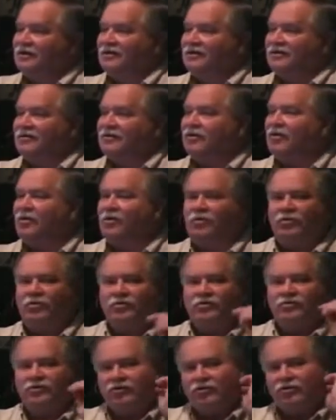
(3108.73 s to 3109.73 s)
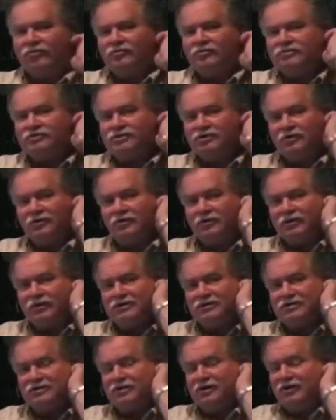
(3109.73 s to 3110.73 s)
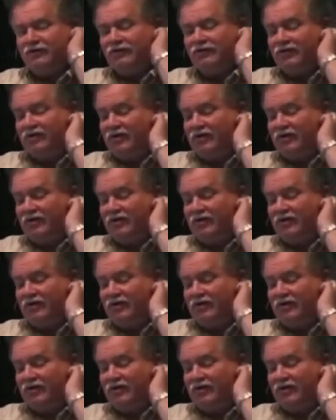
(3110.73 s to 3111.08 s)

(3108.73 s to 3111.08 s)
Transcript: Aren't all the terms and all that stuff.